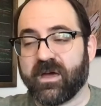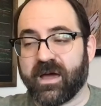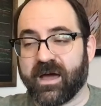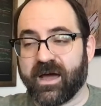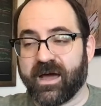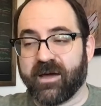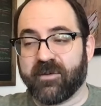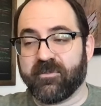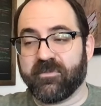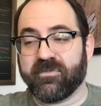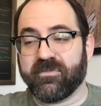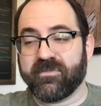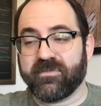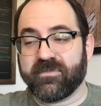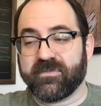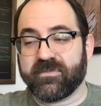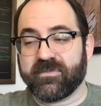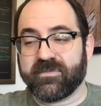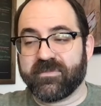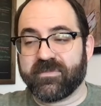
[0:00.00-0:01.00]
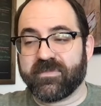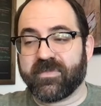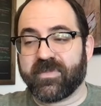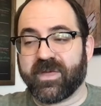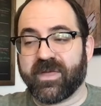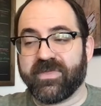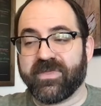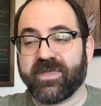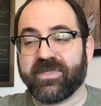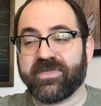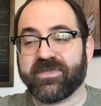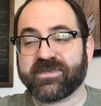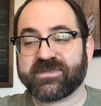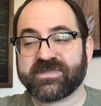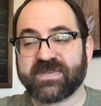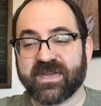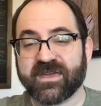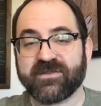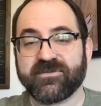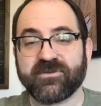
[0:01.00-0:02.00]
And then the
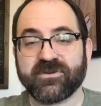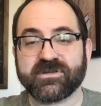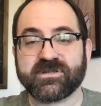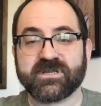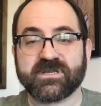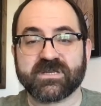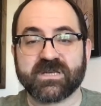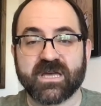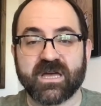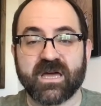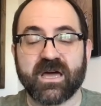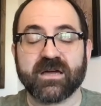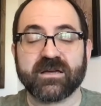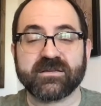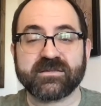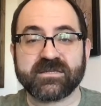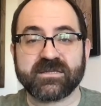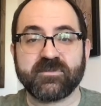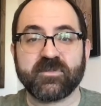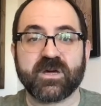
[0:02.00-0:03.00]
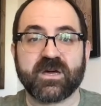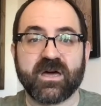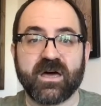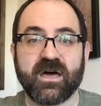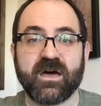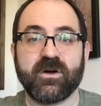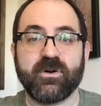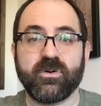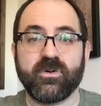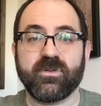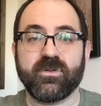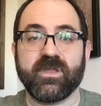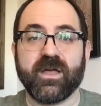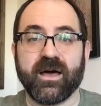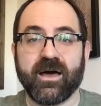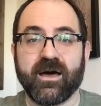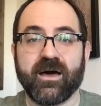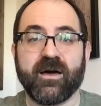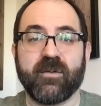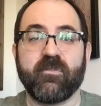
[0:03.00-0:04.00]
second verse is Chag Simcha Hu
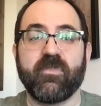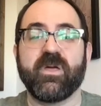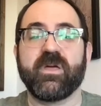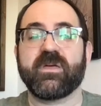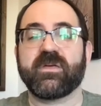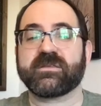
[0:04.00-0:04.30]
La'am.